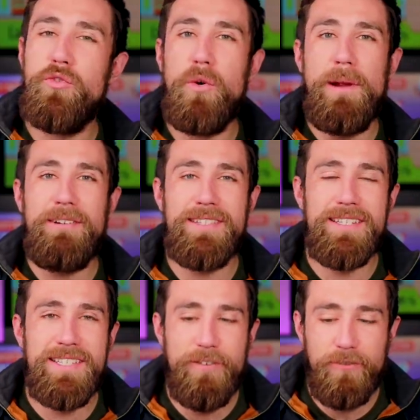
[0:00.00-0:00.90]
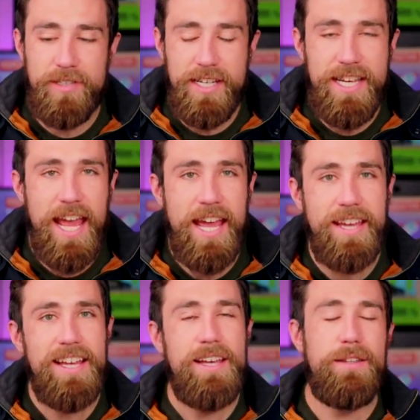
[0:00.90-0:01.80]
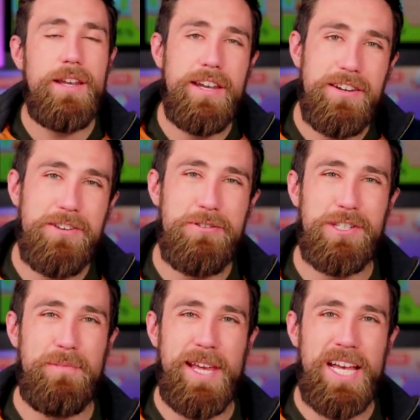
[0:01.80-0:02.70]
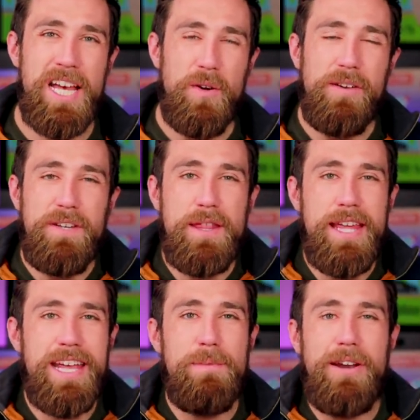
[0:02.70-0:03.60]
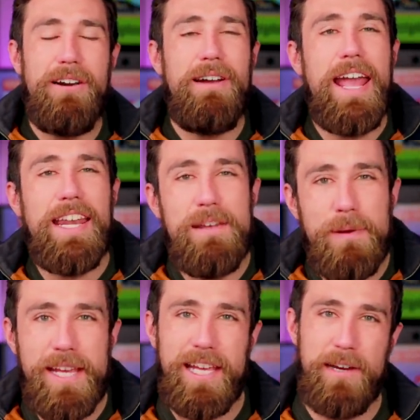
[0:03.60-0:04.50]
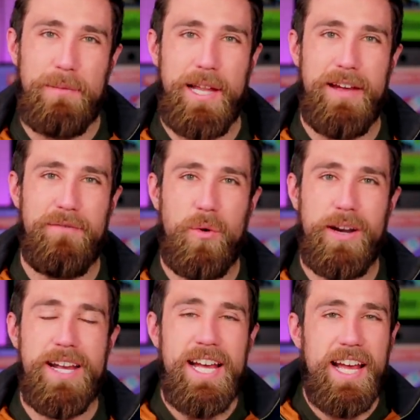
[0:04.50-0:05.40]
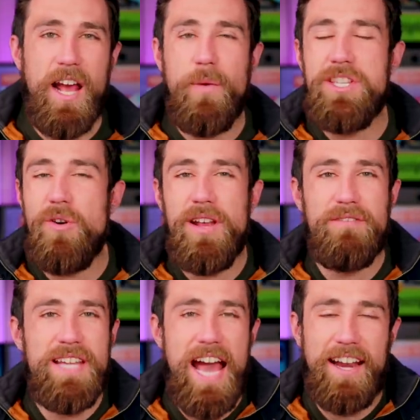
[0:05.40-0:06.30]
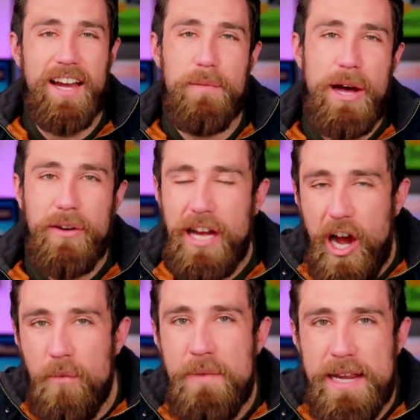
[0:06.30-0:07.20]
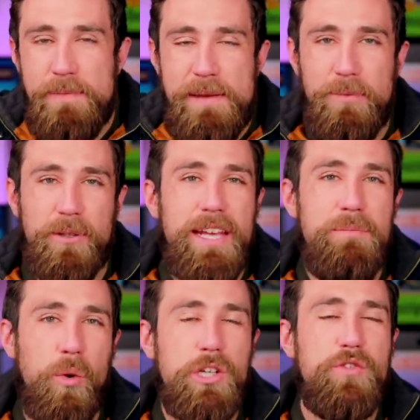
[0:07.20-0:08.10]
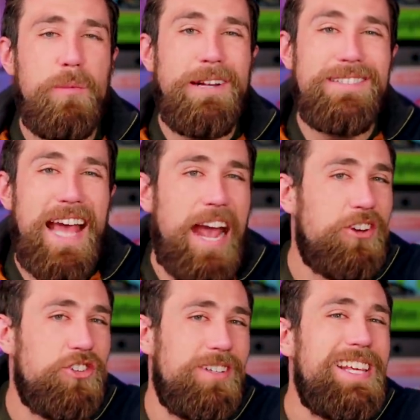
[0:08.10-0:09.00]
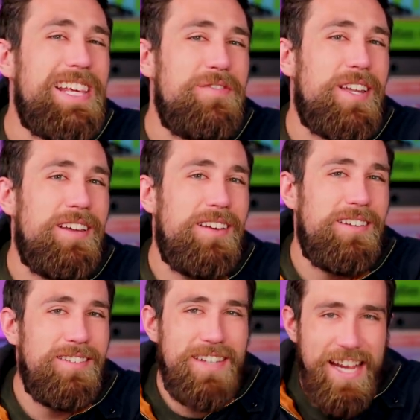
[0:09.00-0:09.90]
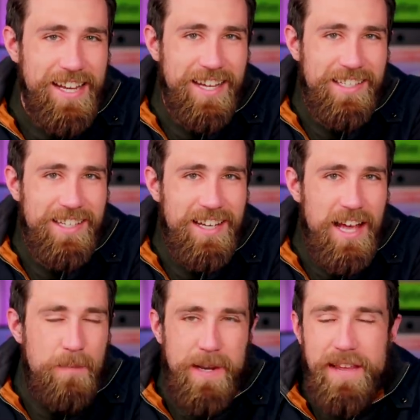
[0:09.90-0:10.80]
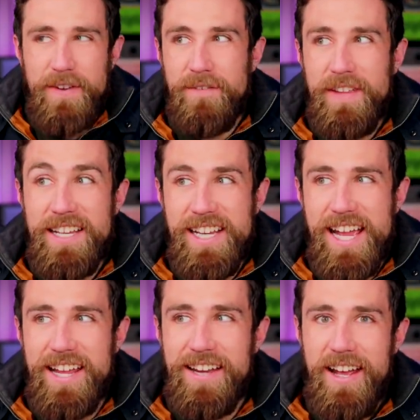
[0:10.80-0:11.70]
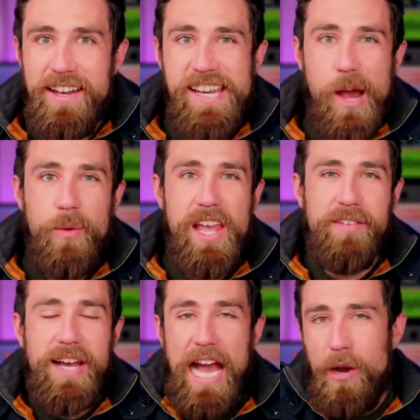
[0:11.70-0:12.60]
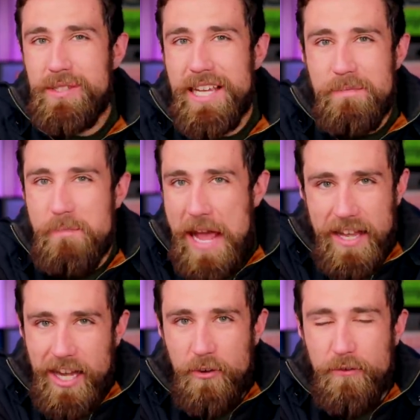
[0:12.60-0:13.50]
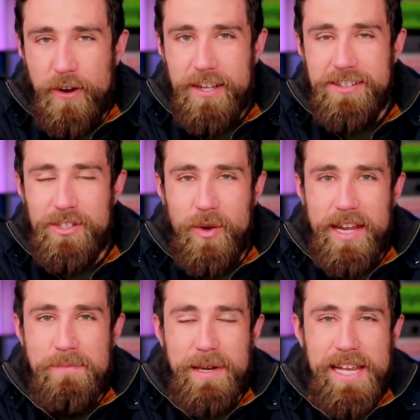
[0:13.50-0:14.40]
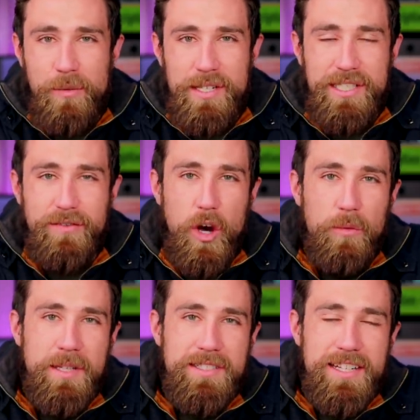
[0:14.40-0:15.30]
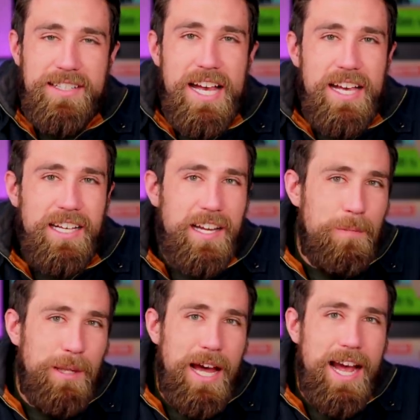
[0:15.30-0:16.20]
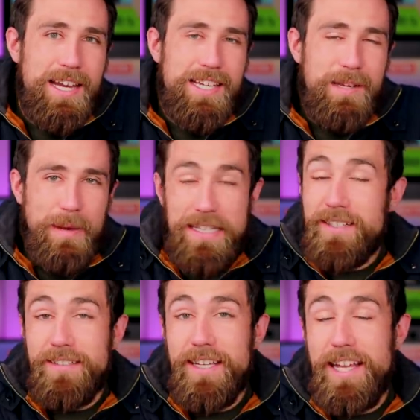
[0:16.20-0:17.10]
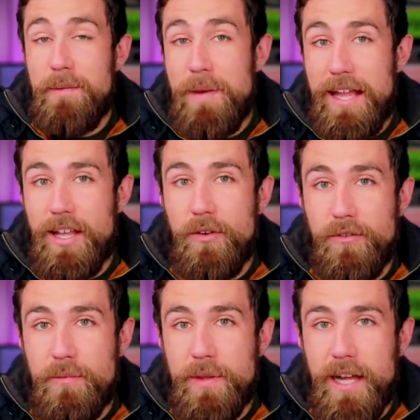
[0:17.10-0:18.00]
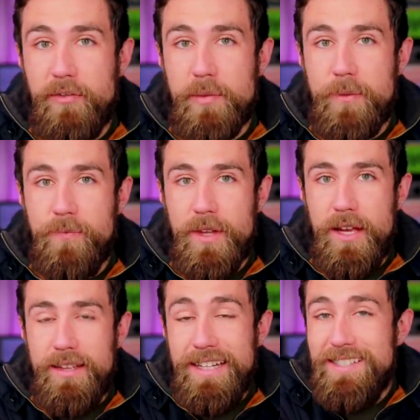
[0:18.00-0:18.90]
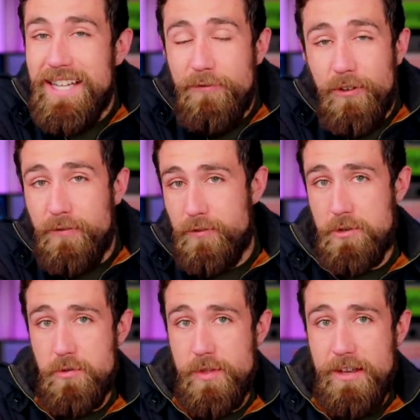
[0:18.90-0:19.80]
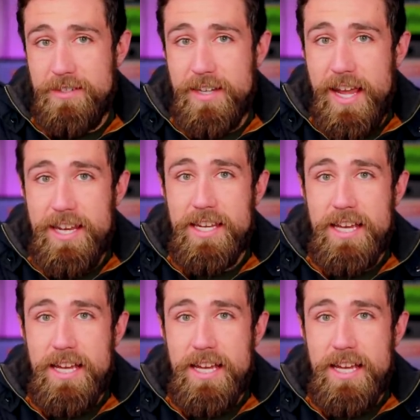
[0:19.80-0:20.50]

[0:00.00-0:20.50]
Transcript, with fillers: forbearance is different today than it used to be. We have to think about how anybody can apply for it and how we don't have data about how many people in mortgage forbearance actually even need it. But even if they did, now we have a housing bailout fund. So anybody at risk of homelessness can apply to basically get a bailout from the government. That's different from 2008.